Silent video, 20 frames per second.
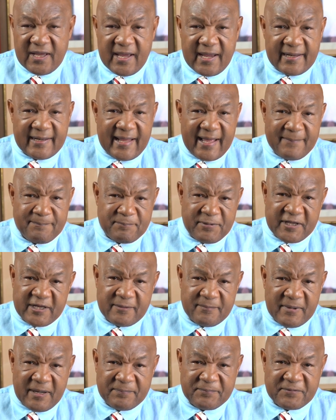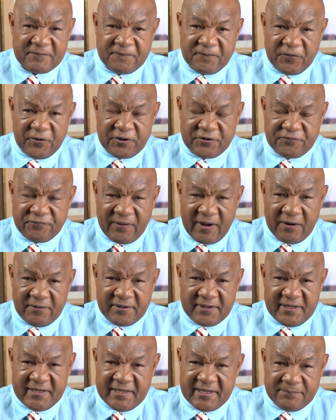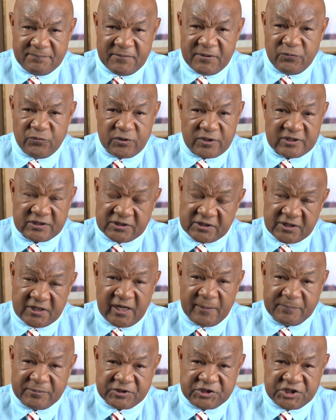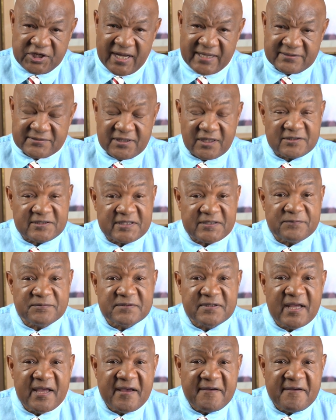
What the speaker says: And I beat him up the first round. He hit me with a couple of shots because he was